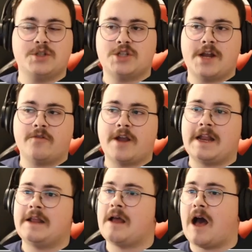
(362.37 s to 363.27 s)

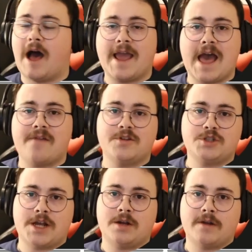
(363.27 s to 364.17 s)
generated, I haven't
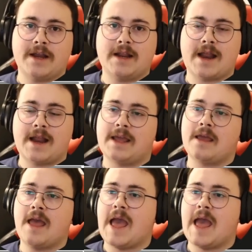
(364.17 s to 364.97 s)
generated any.